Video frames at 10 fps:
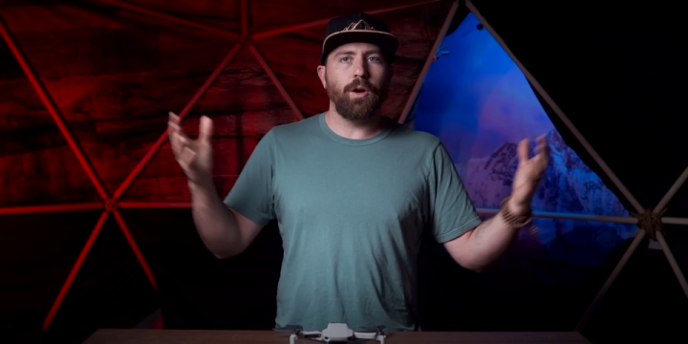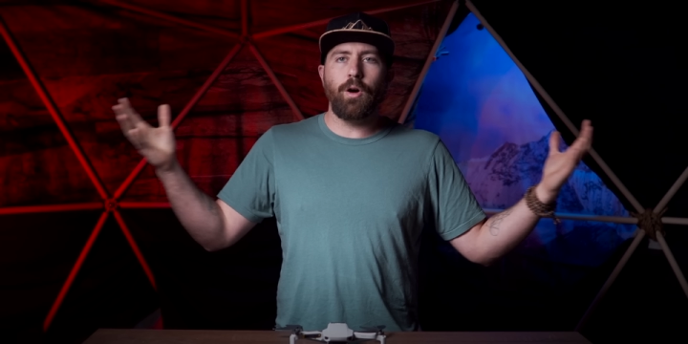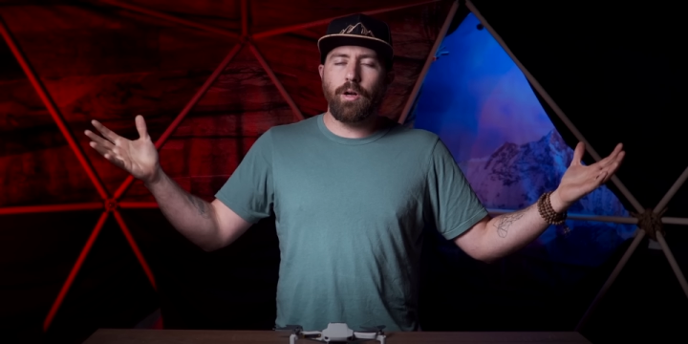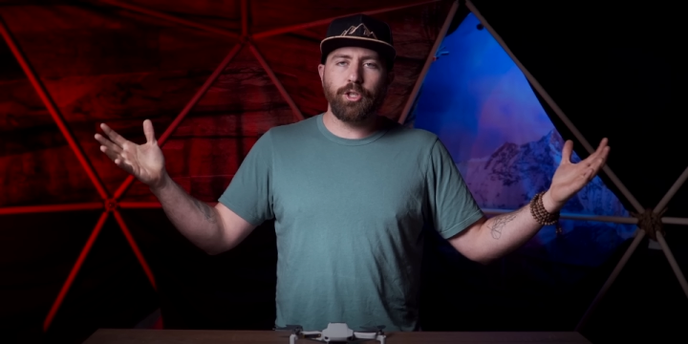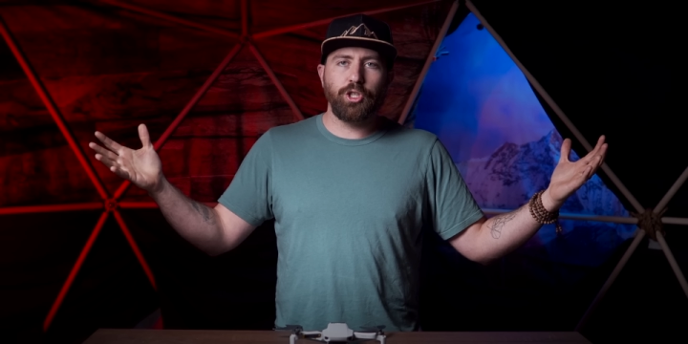
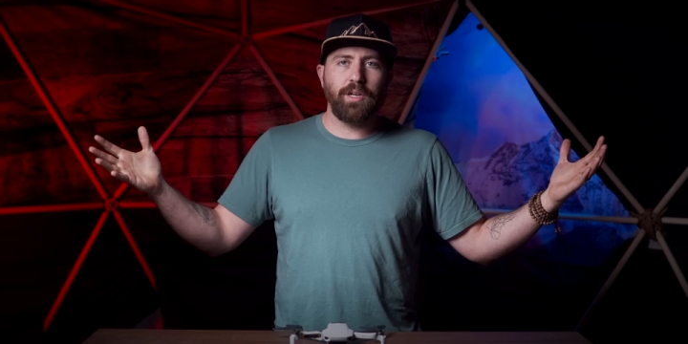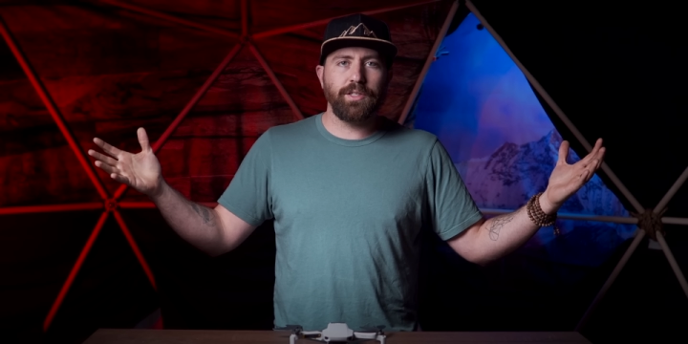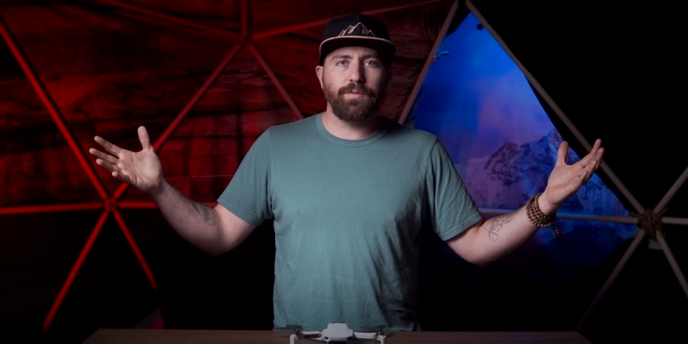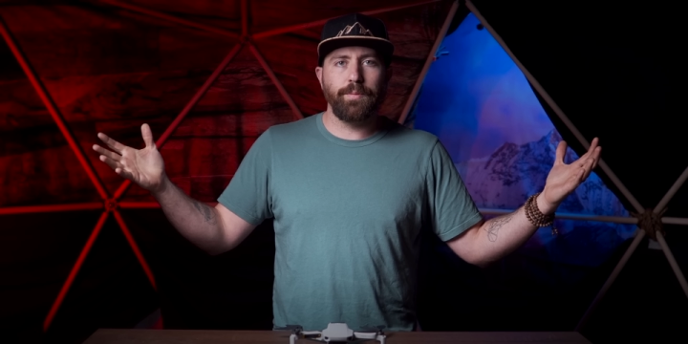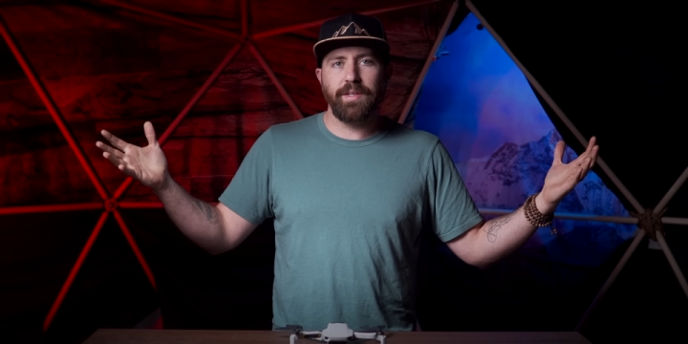all shots
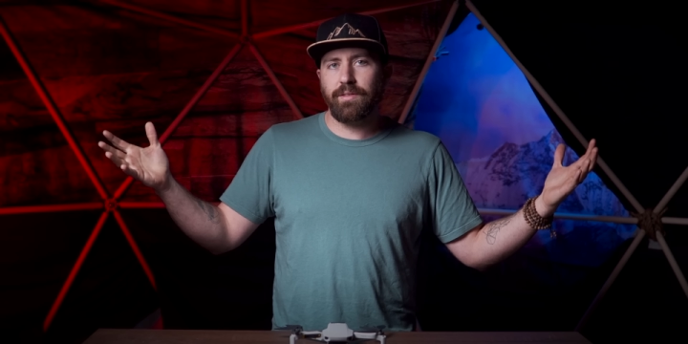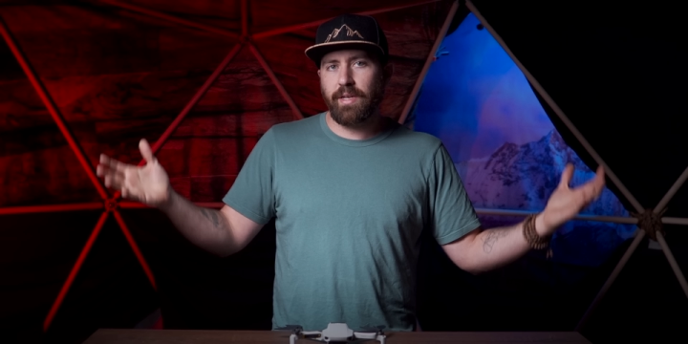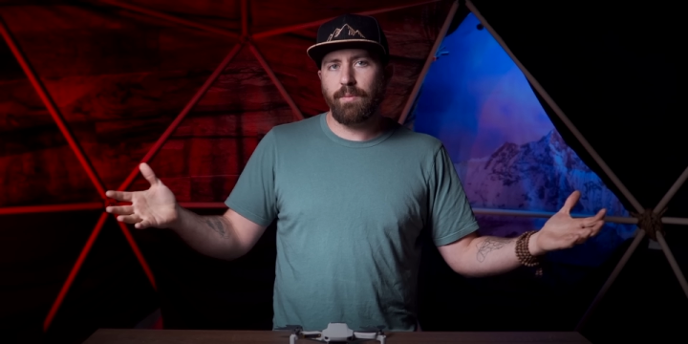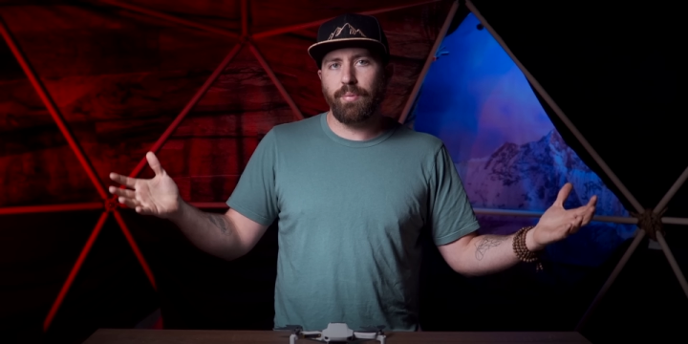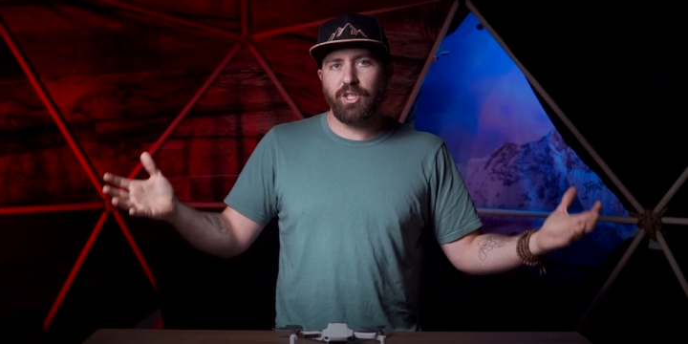from the
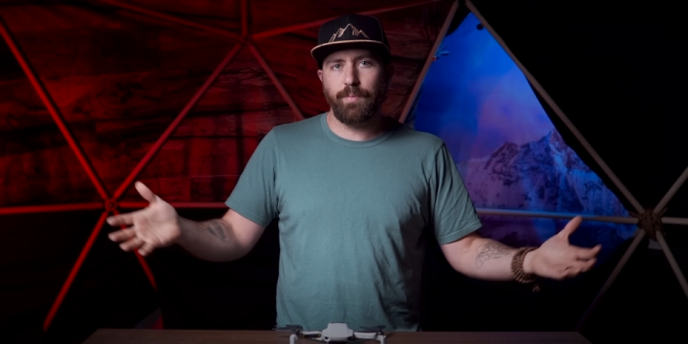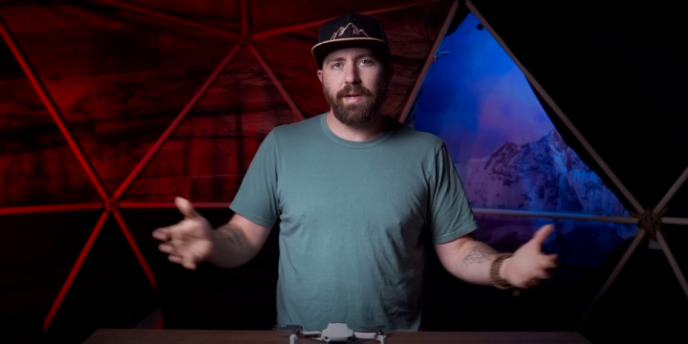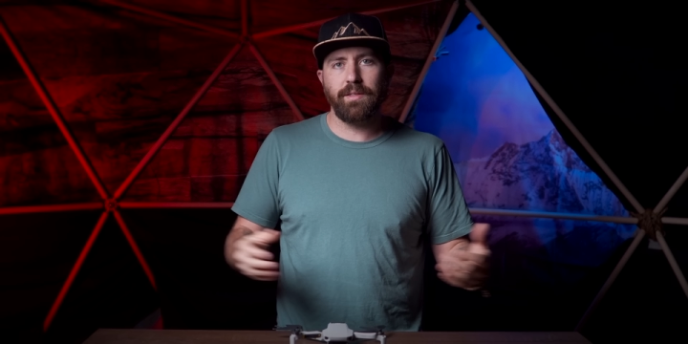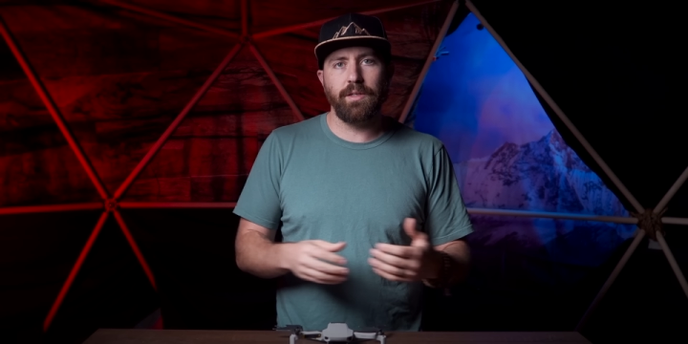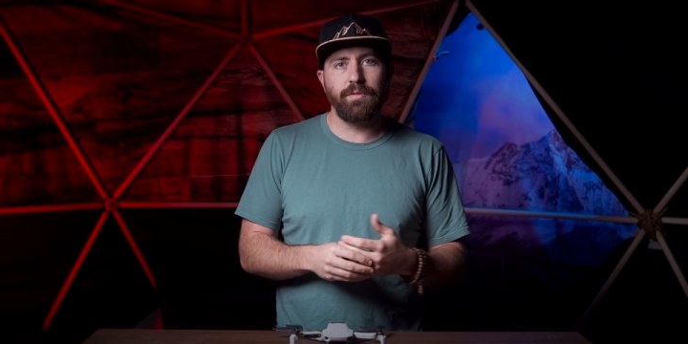same
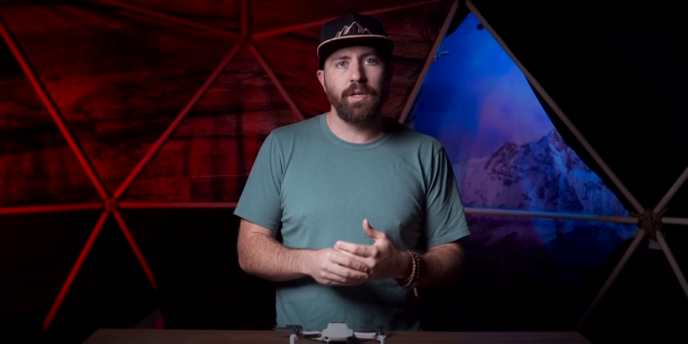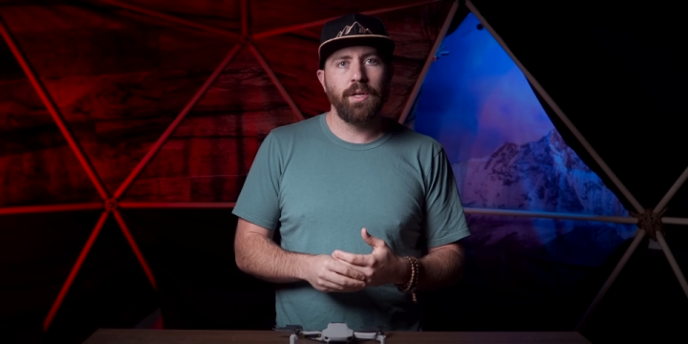perspective.